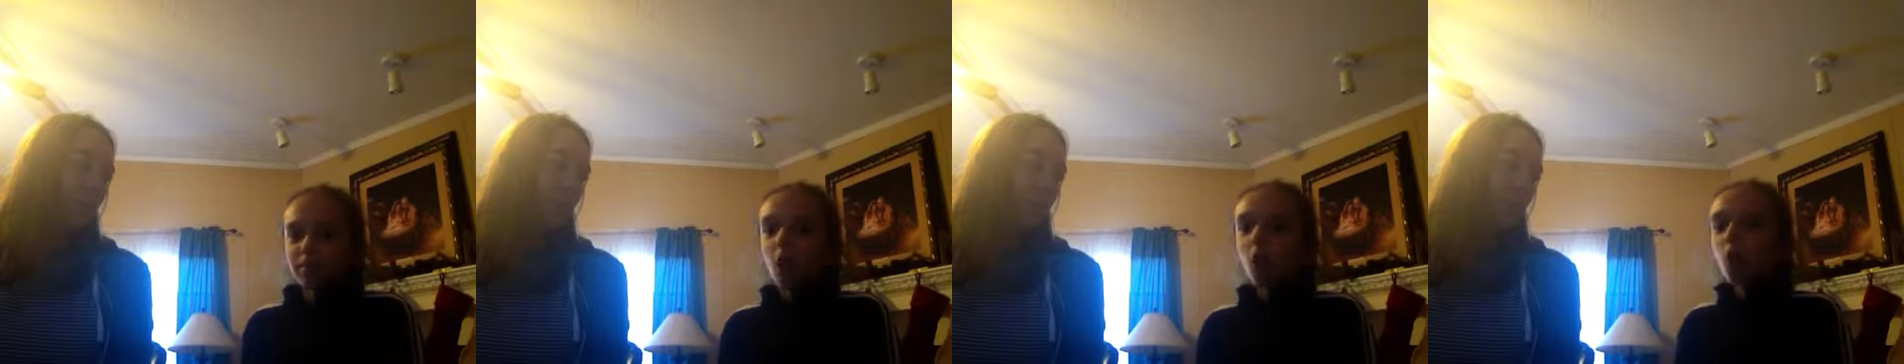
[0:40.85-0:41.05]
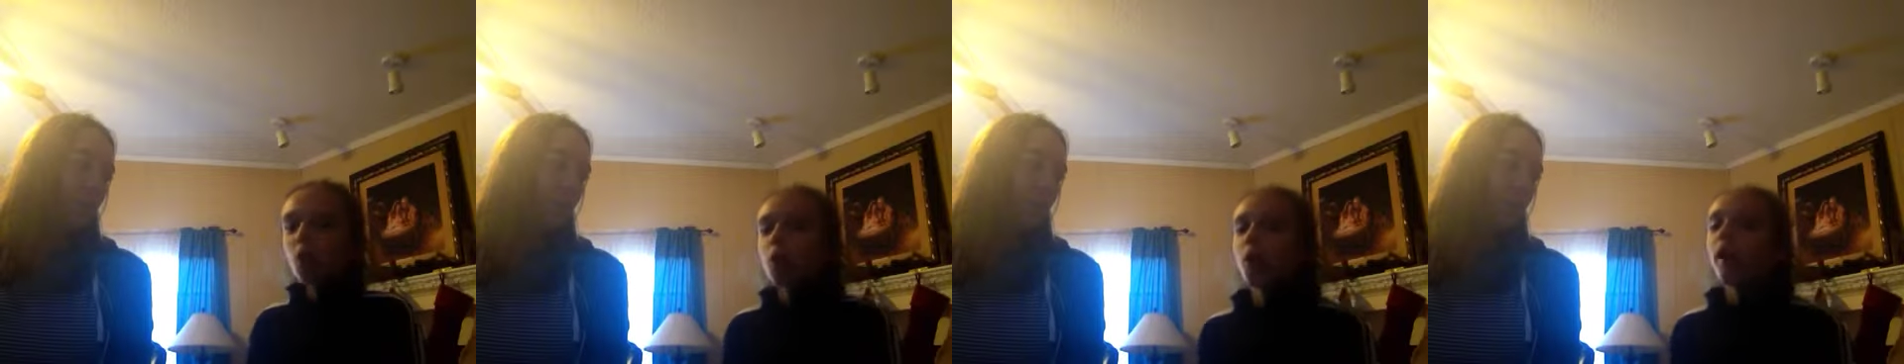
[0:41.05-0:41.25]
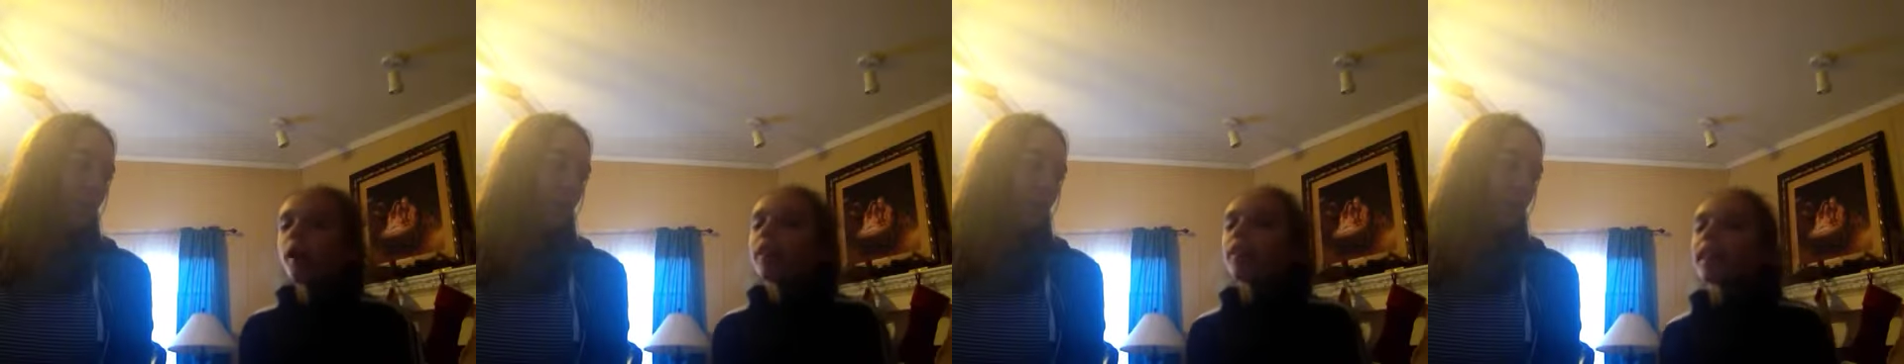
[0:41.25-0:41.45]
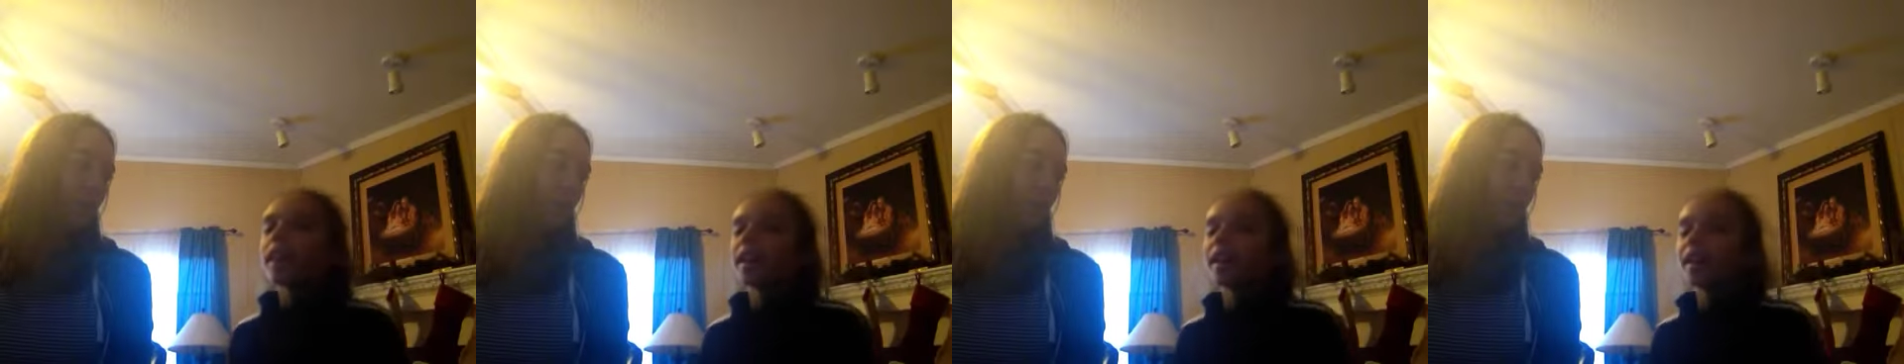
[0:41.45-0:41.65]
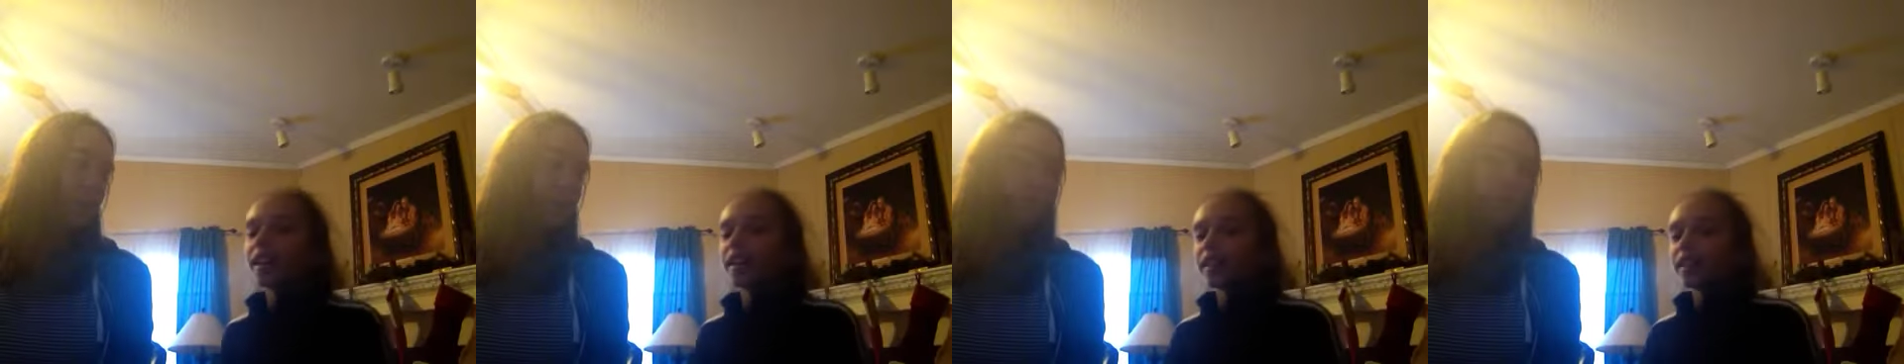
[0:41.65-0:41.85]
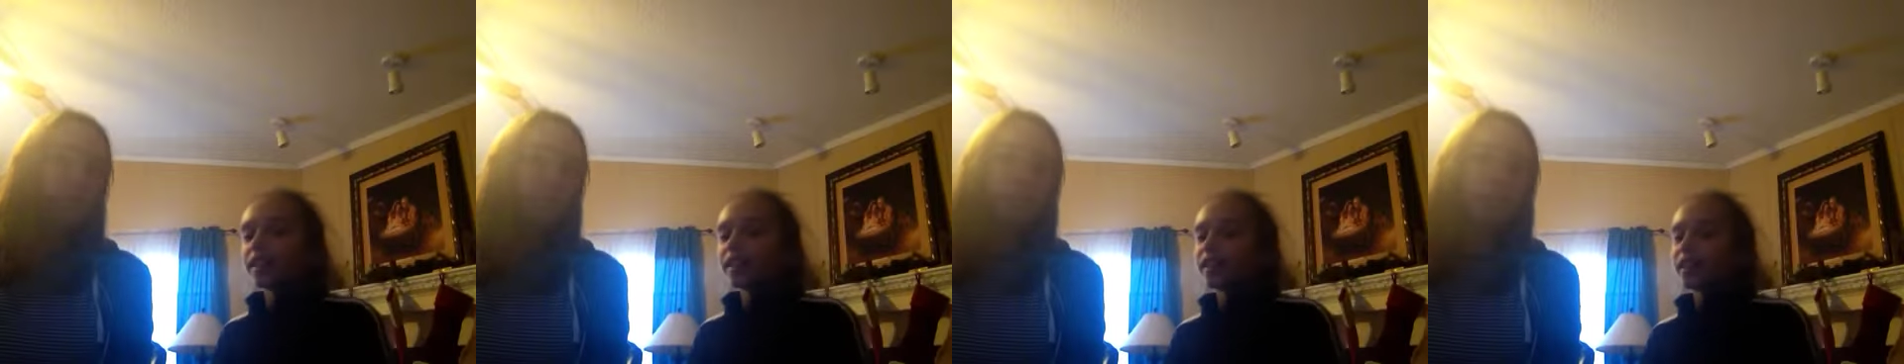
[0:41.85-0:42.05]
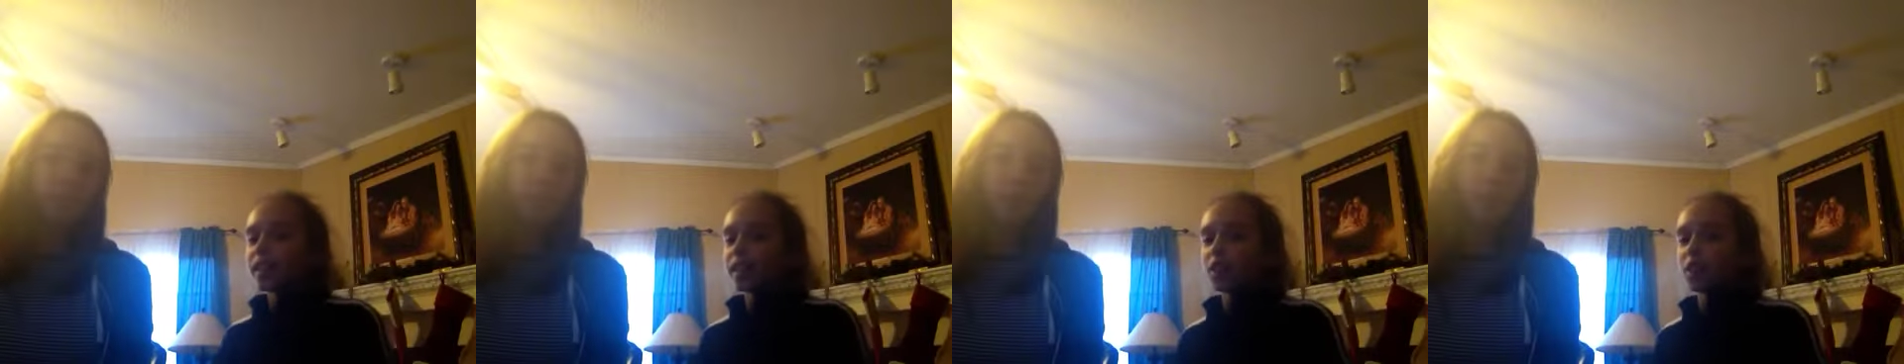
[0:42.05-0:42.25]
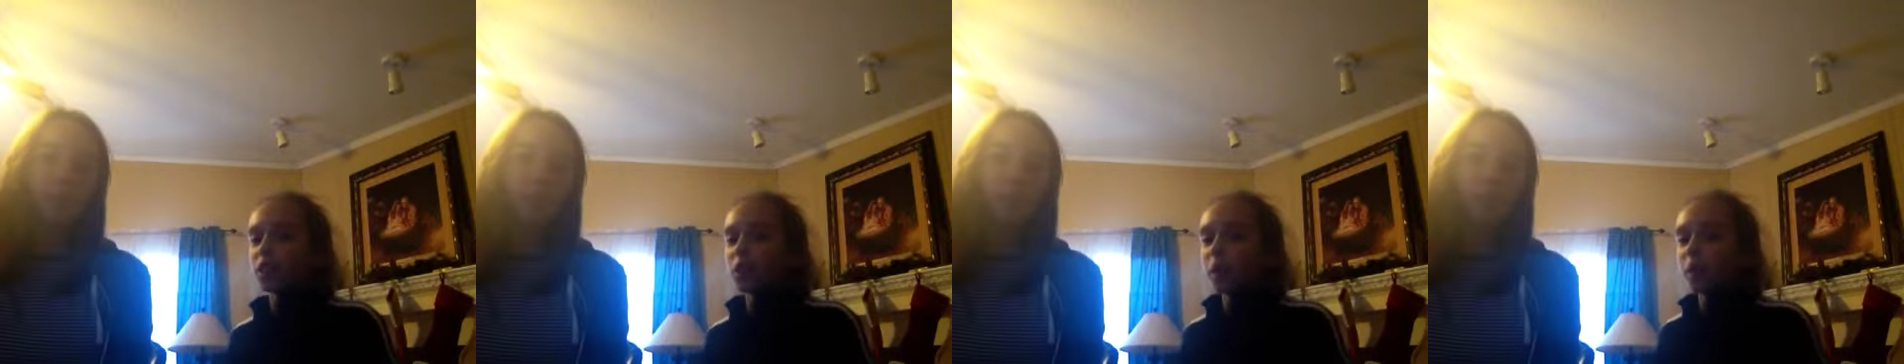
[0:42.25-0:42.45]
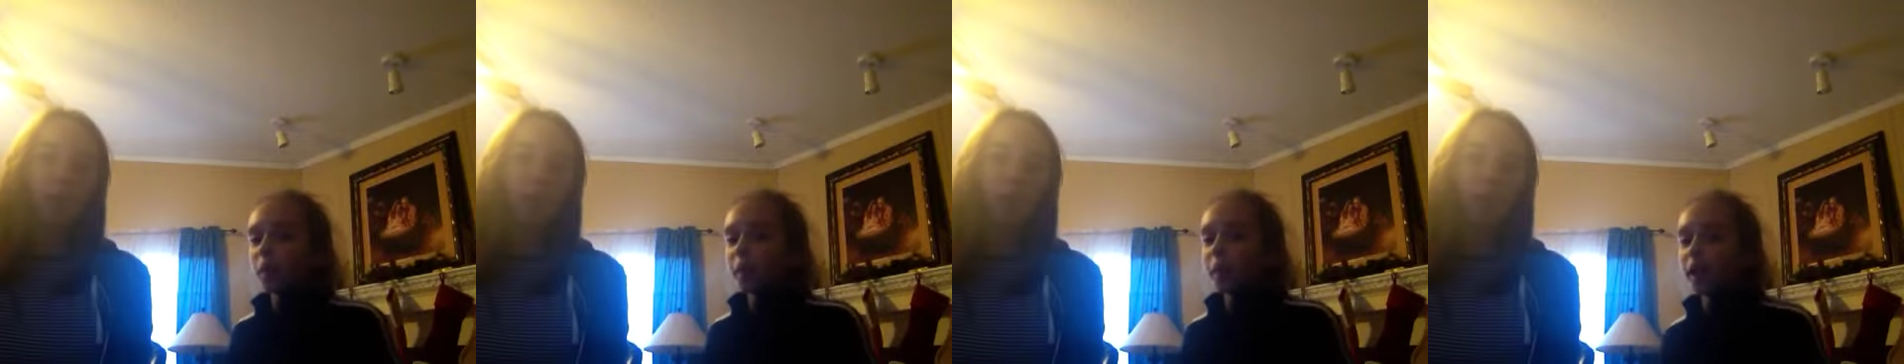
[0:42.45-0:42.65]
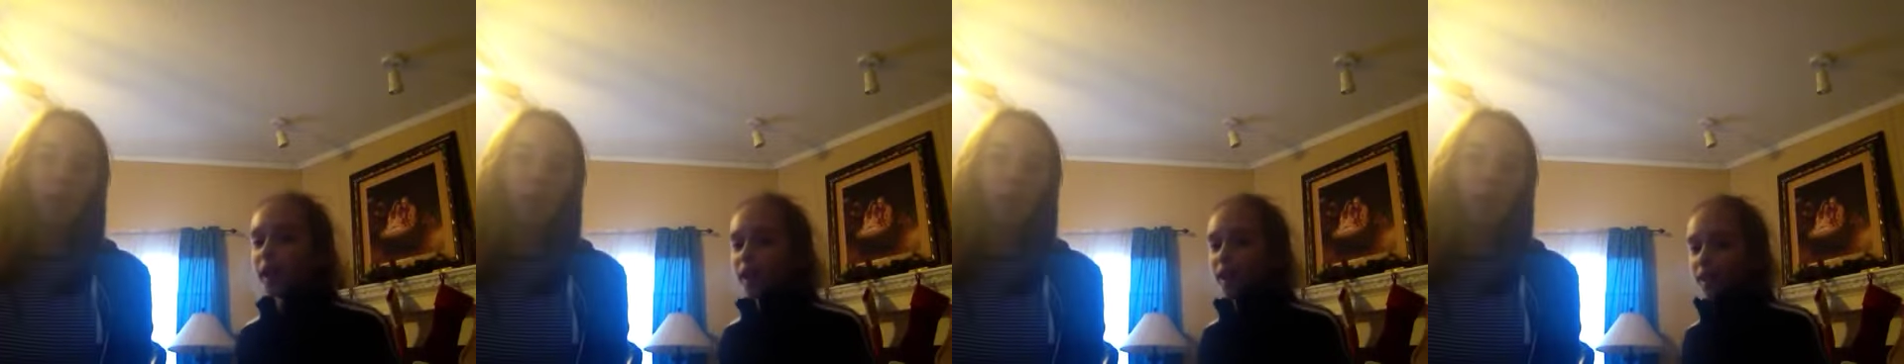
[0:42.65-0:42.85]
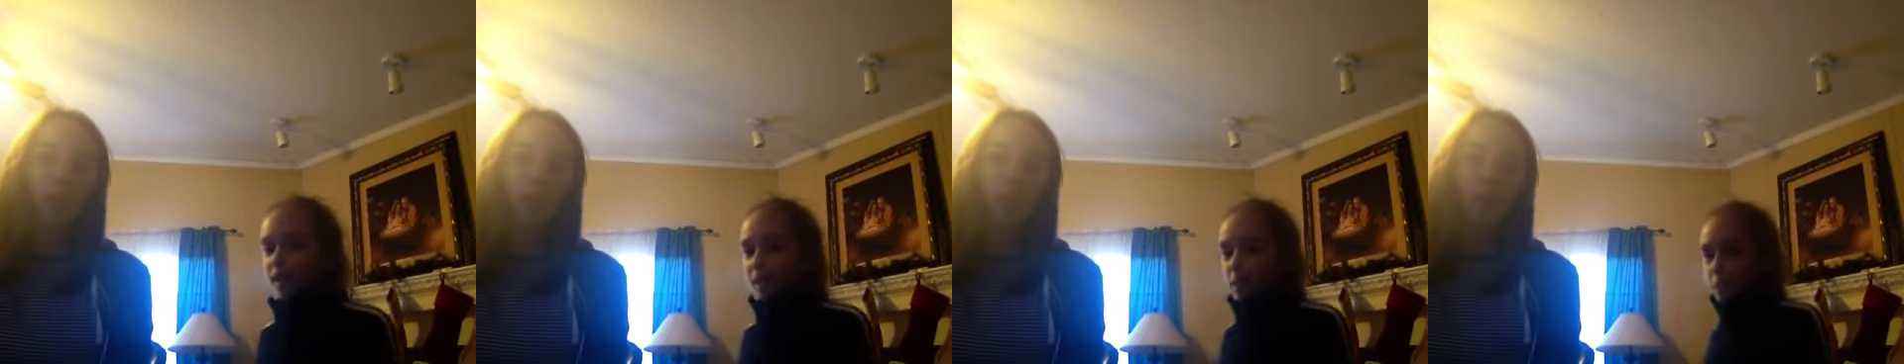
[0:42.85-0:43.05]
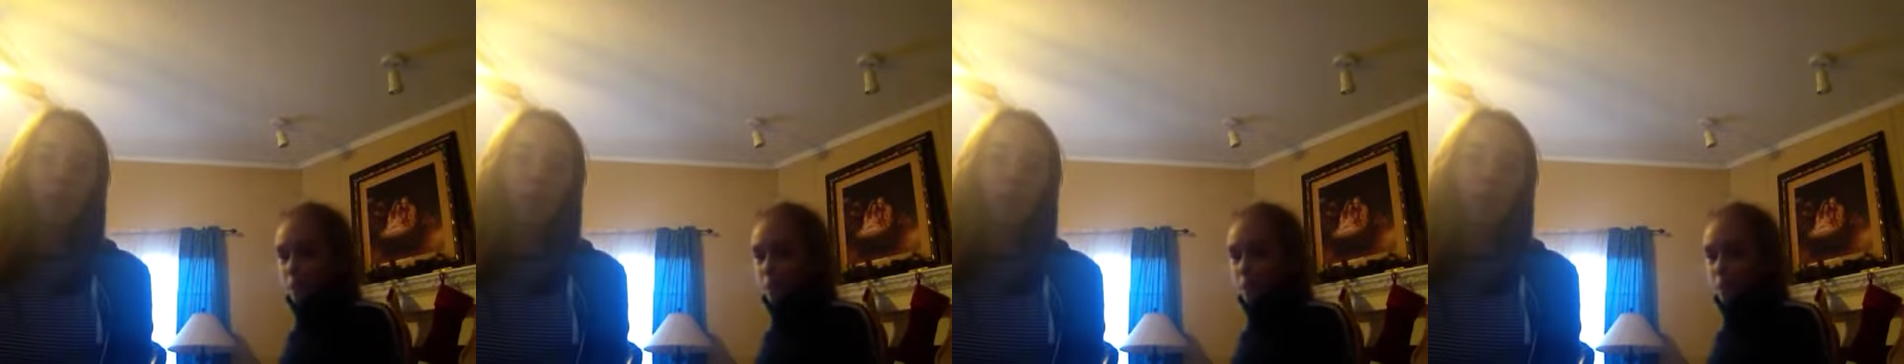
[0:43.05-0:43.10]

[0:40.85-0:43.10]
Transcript: Ooh, like like Superman and